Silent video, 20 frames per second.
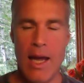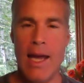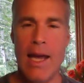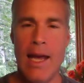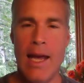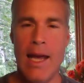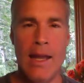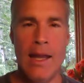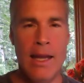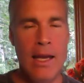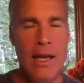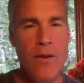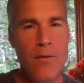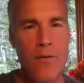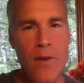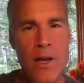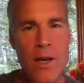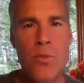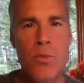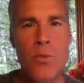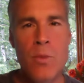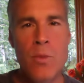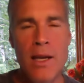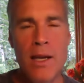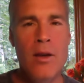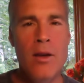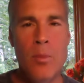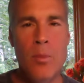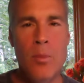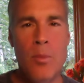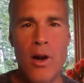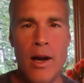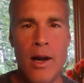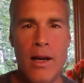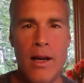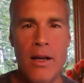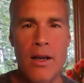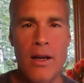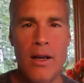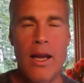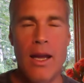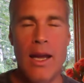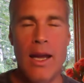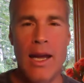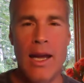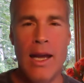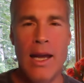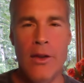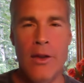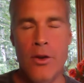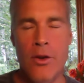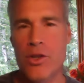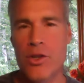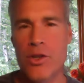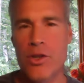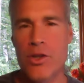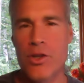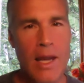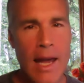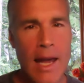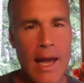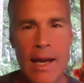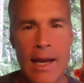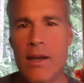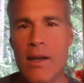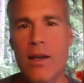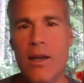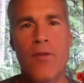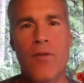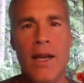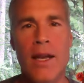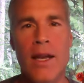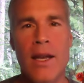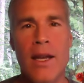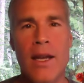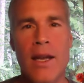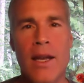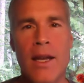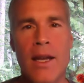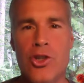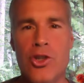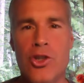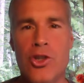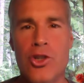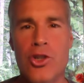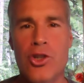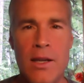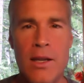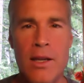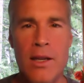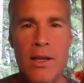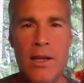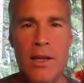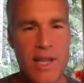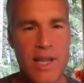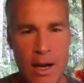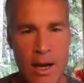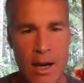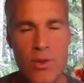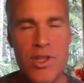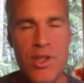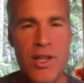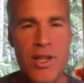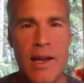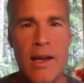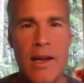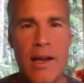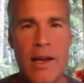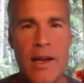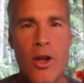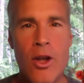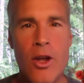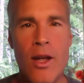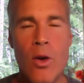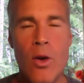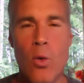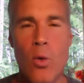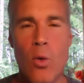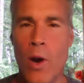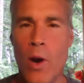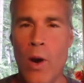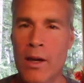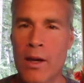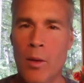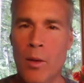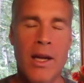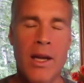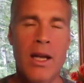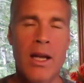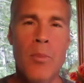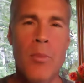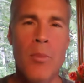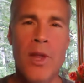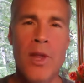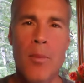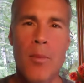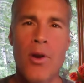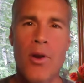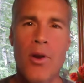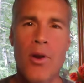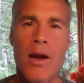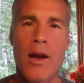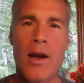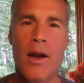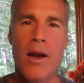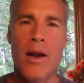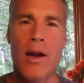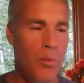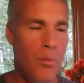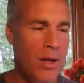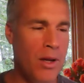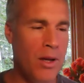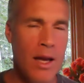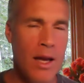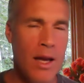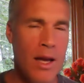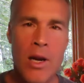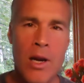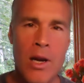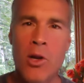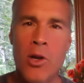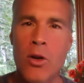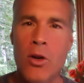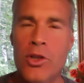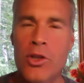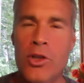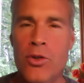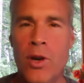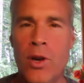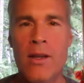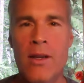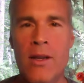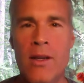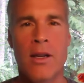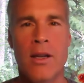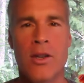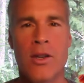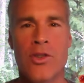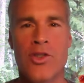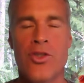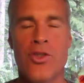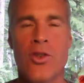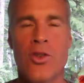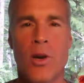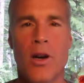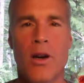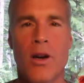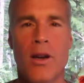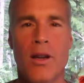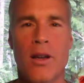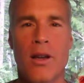and they finished making a product, and there's 8 FedEx, UPS trucks outside waiting to pick up that product. They pick that product and it goes straight to the consumer.